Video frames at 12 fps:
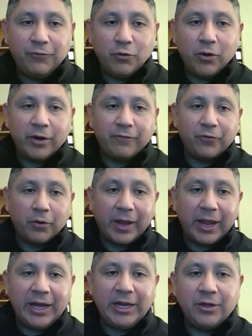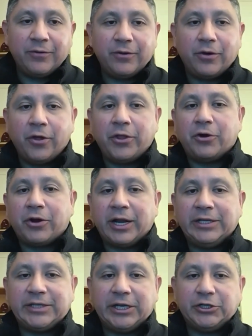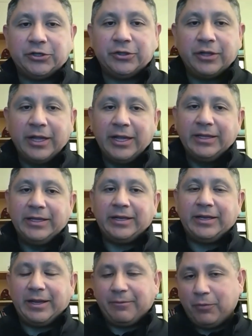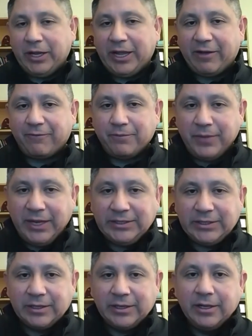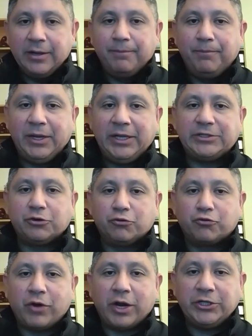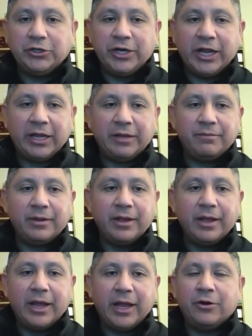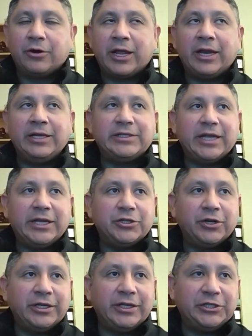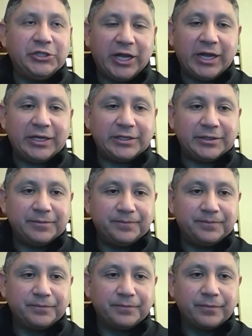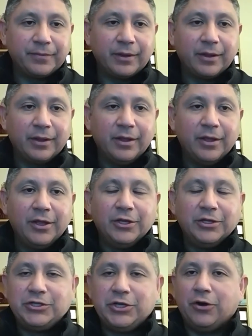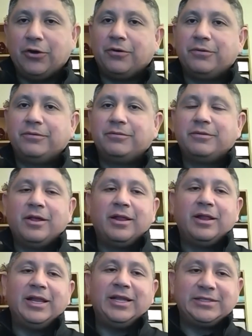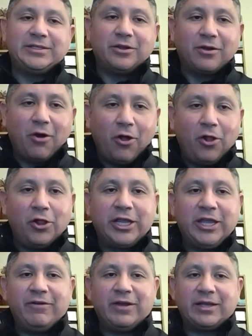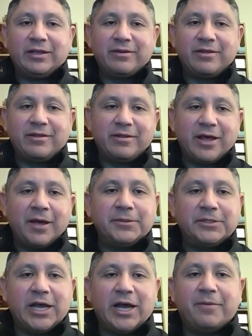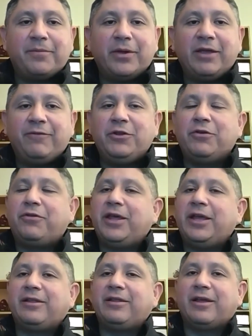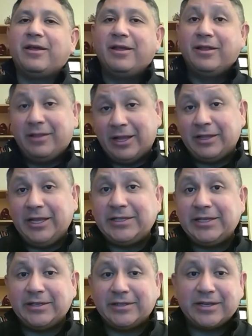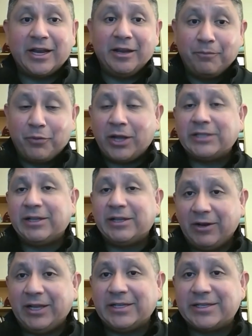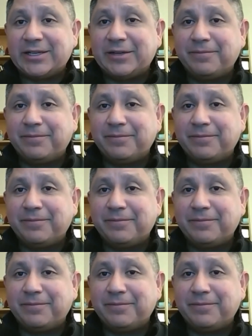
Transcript: are from any other organization that we have missed, please write your name and organization in the chat. So let's all give a thumbs up if you think that this is an impressive list.